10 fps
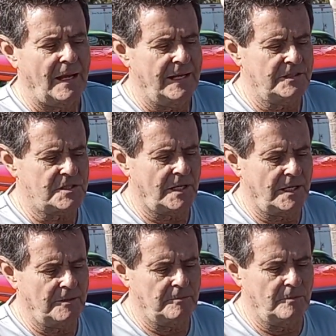it's
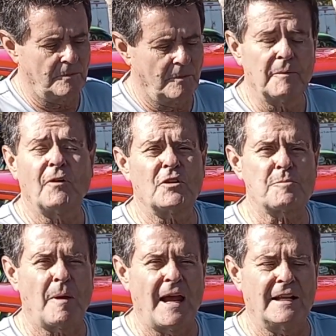a
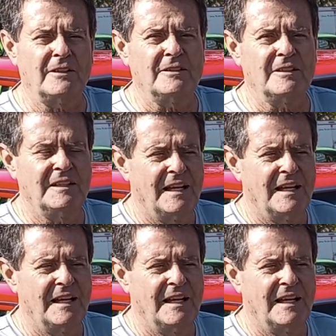reverse pattern